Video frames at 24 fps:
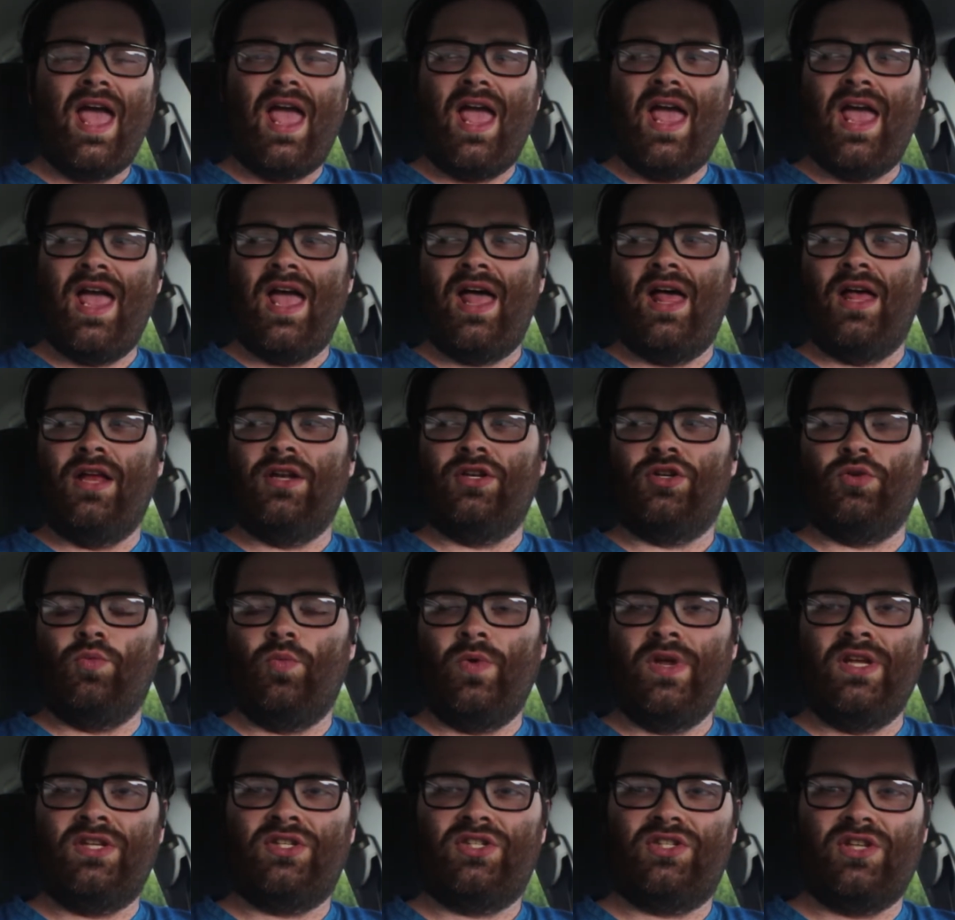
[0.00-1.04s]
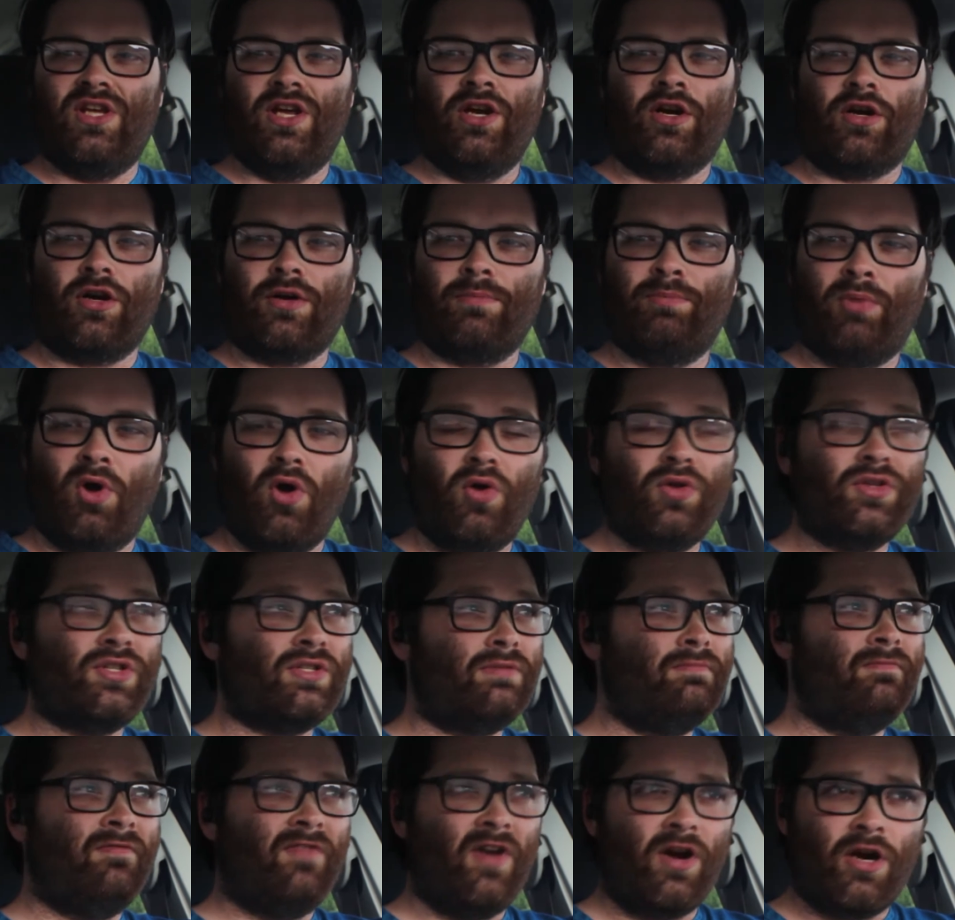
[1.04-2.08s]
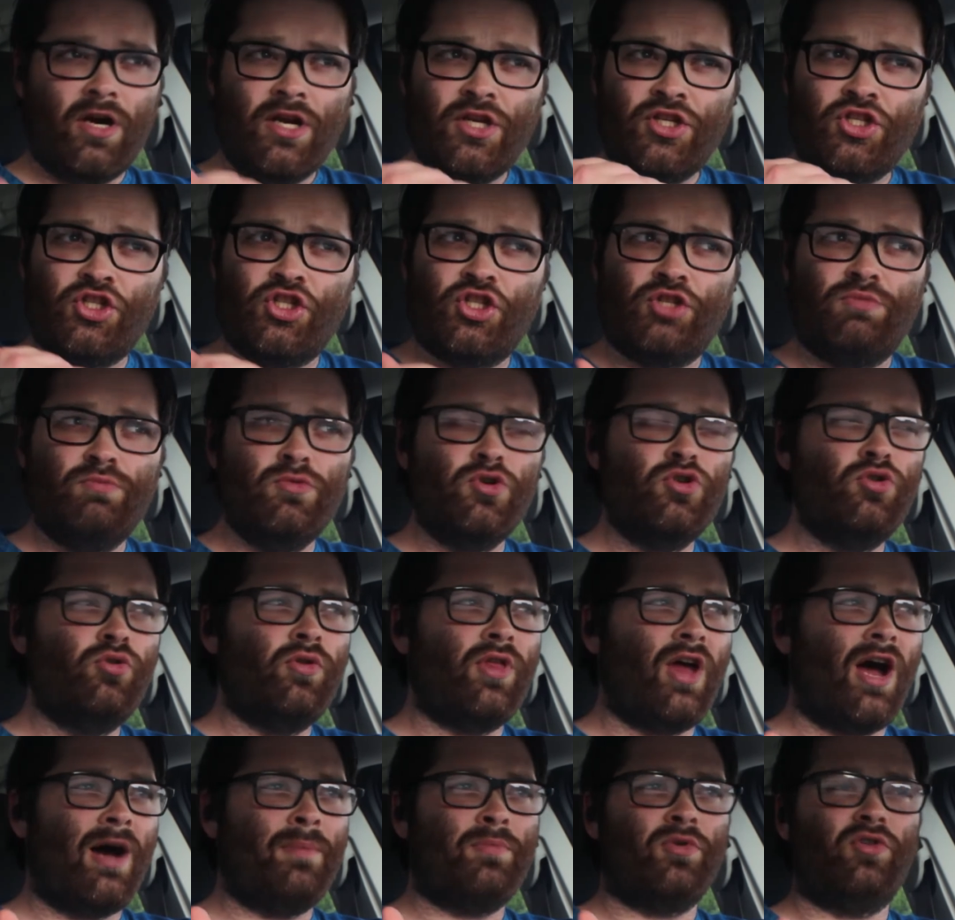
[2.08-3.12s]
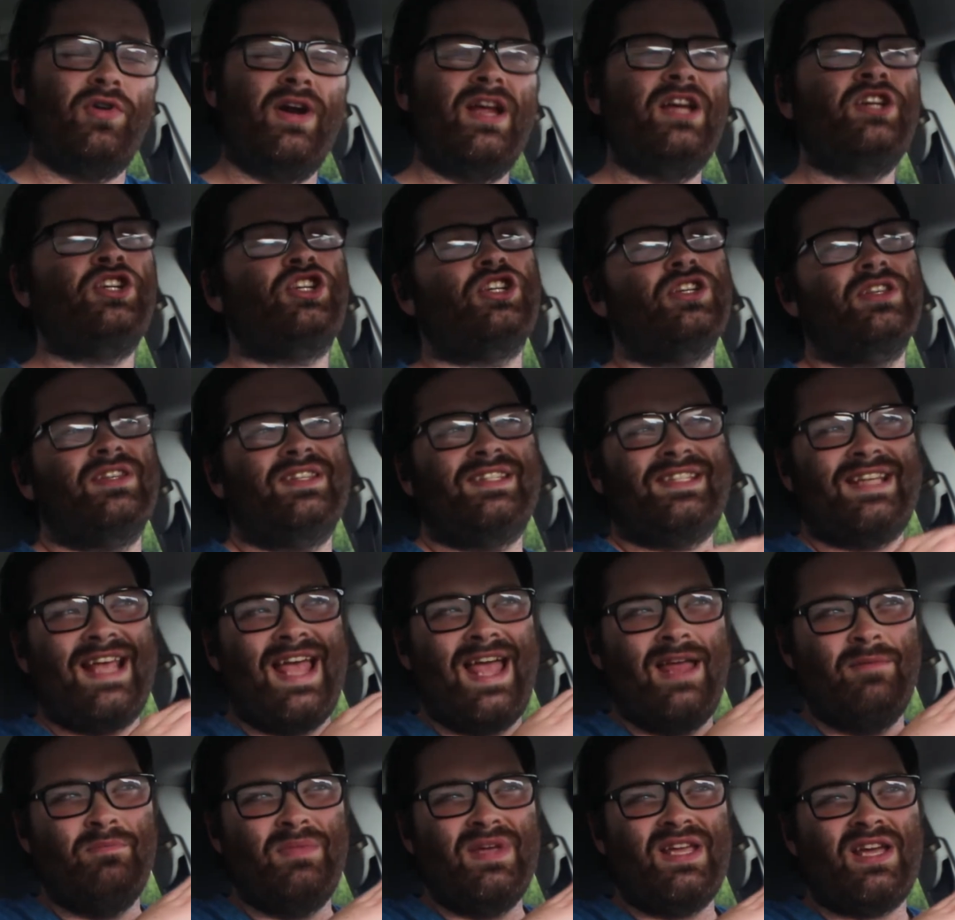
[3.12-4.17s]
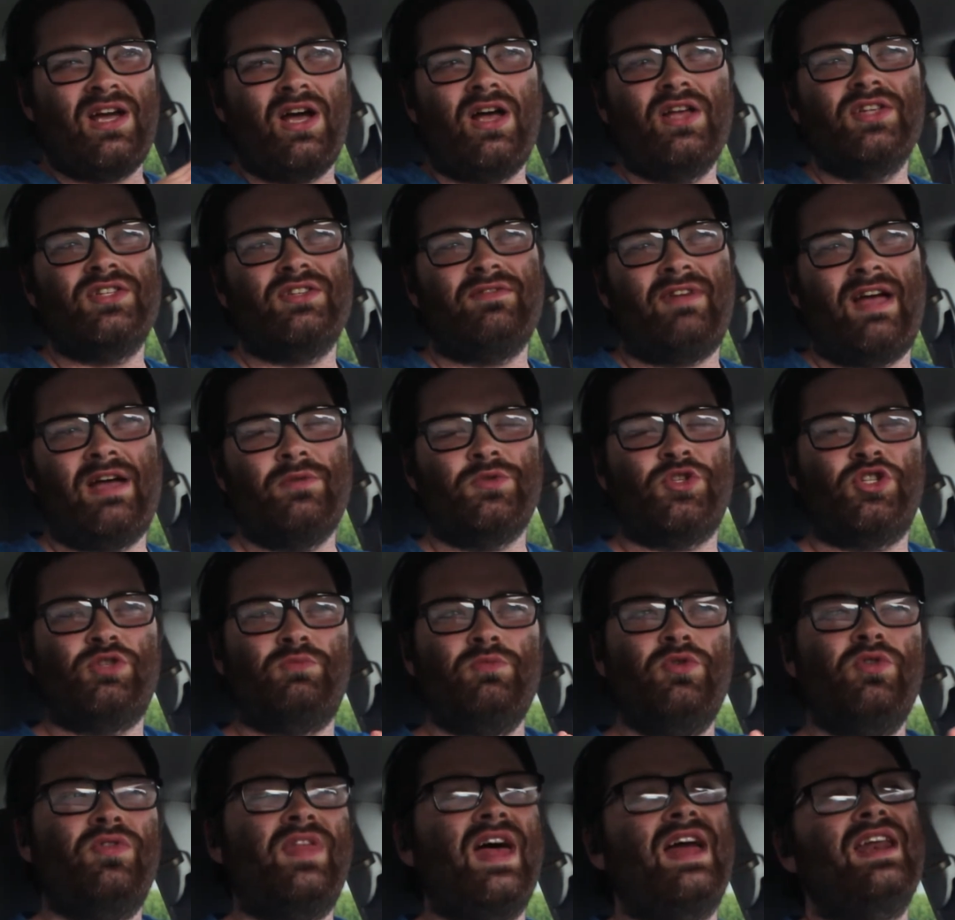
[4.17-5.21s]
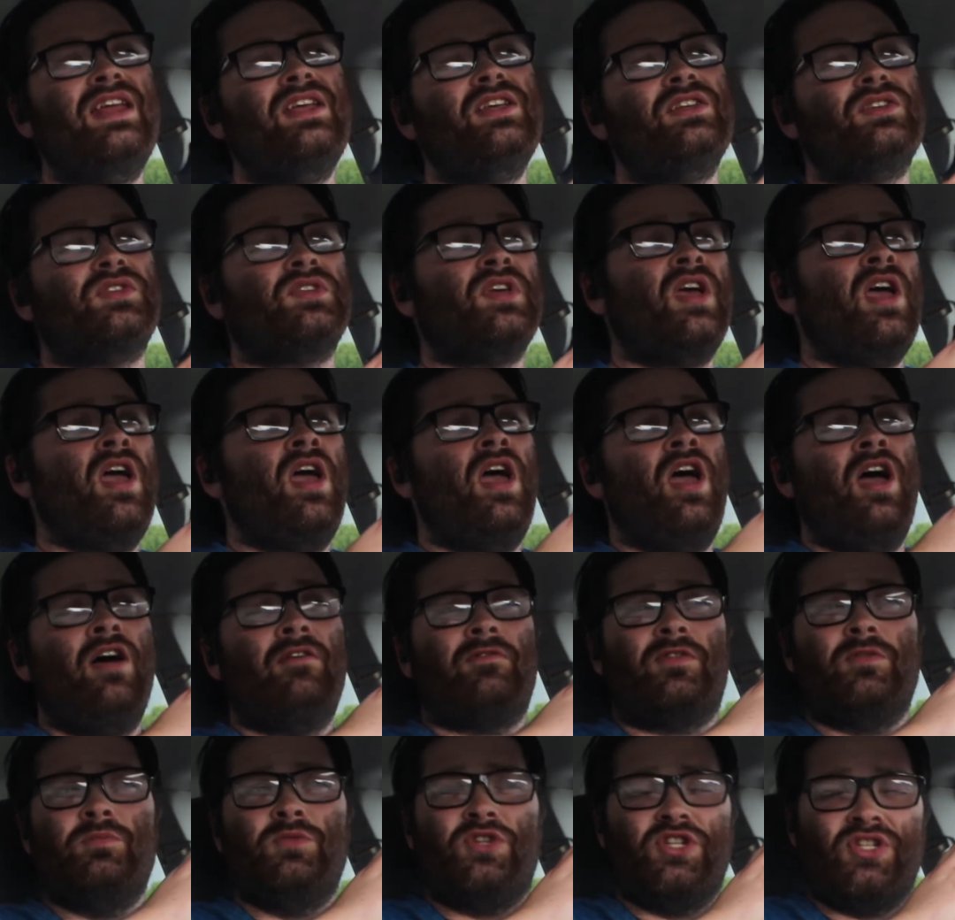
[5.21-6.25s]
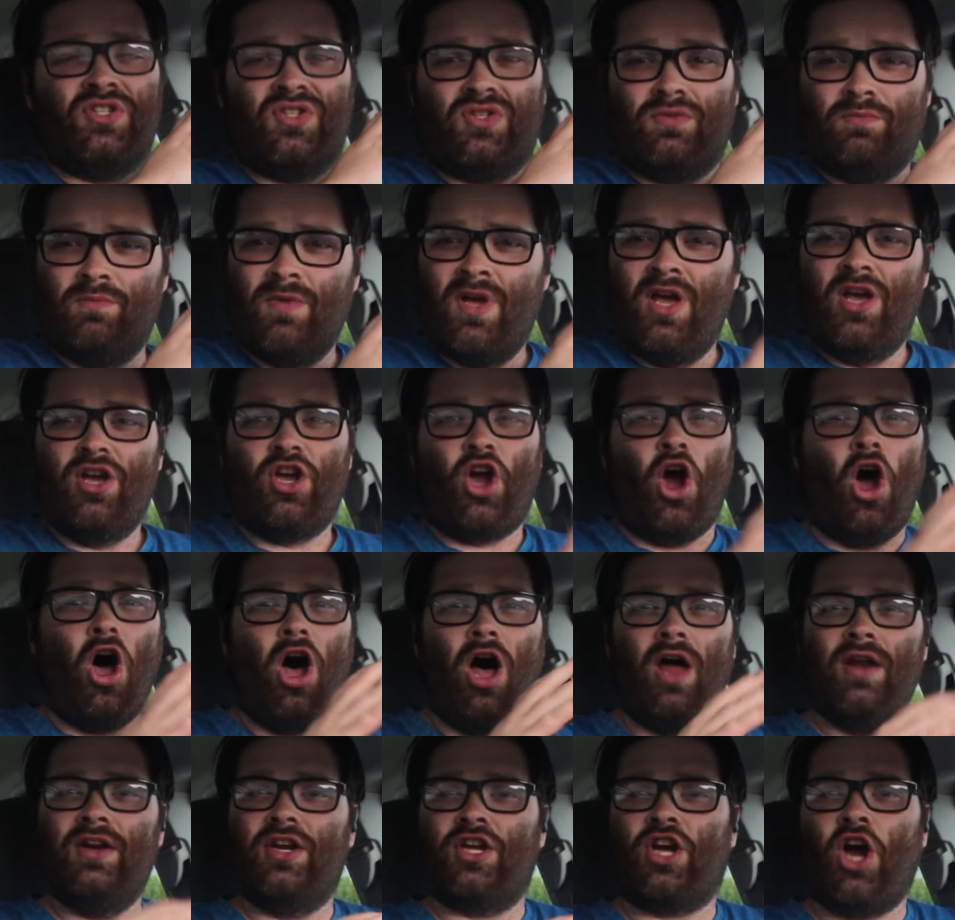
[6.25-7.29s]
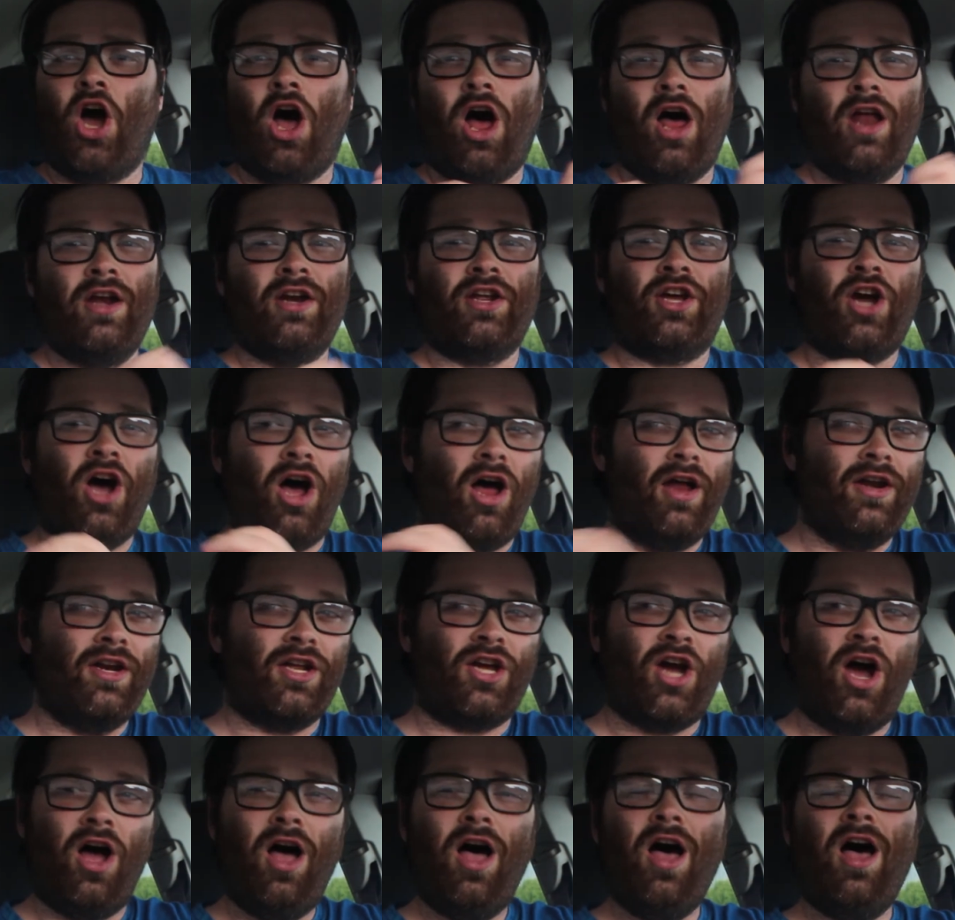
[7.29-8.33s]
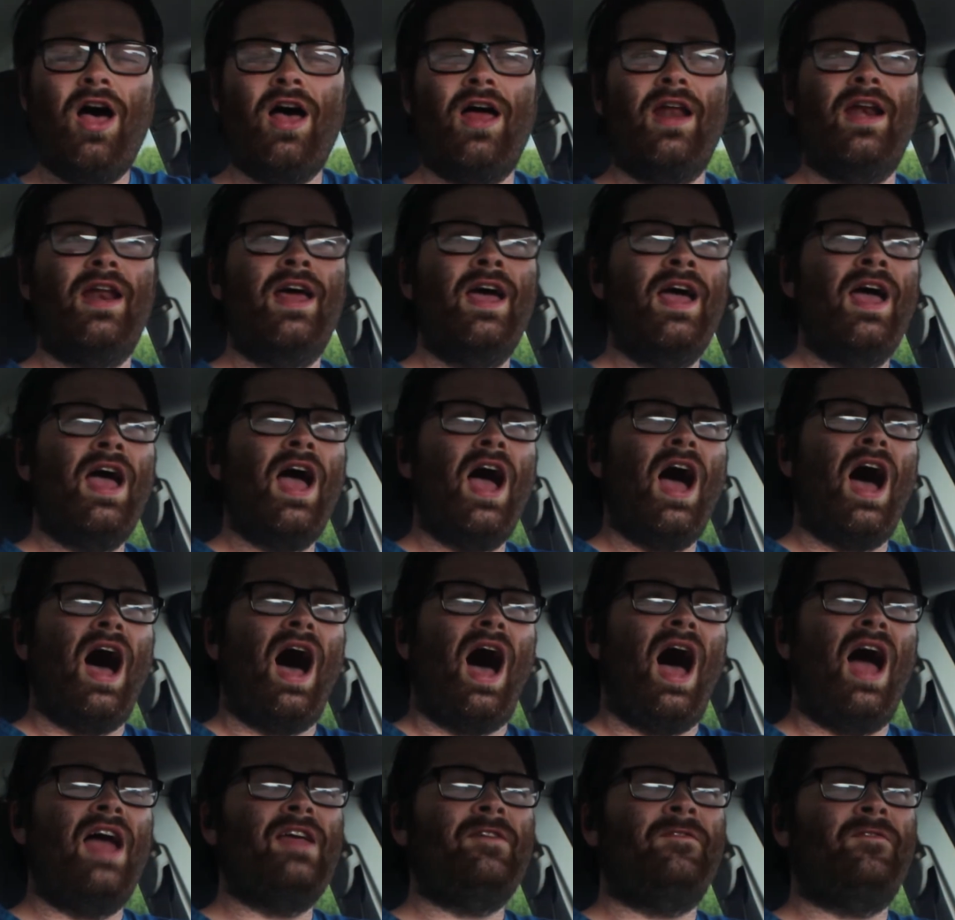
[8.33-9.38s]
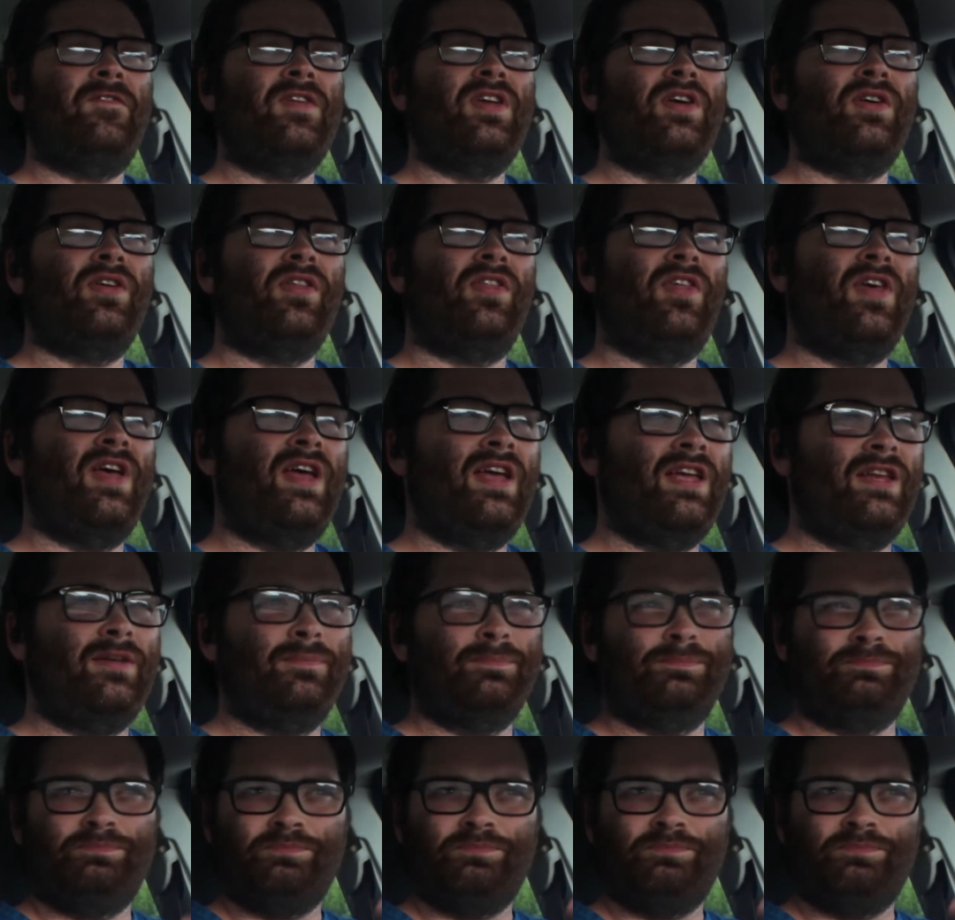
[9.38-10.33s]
And we see her pull some very smooth operations. And because of how smooth that is, from just con to con to con to con, I feel that